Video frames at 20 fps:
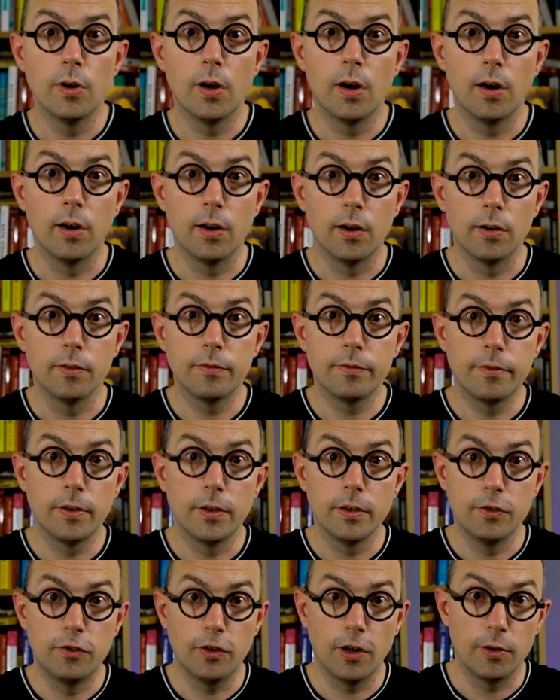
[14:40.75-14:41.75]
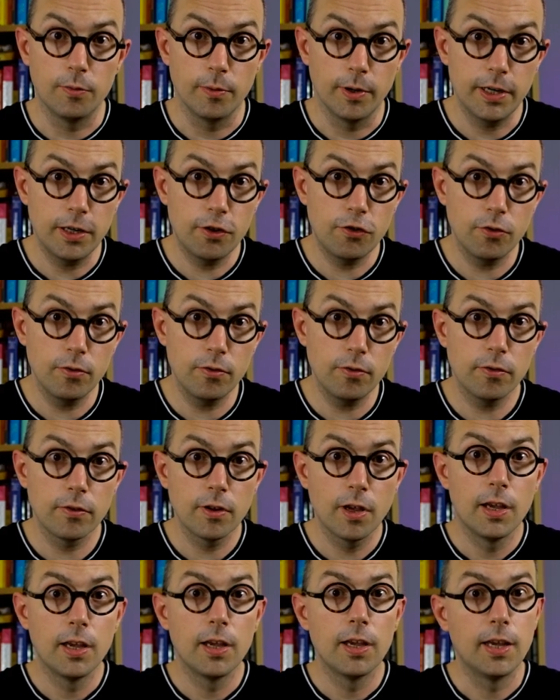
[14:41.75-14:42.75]
of generations
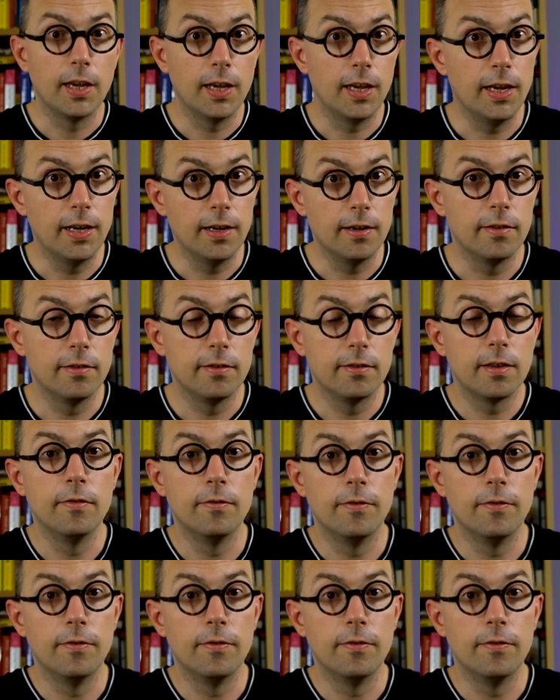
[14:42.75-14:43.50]
is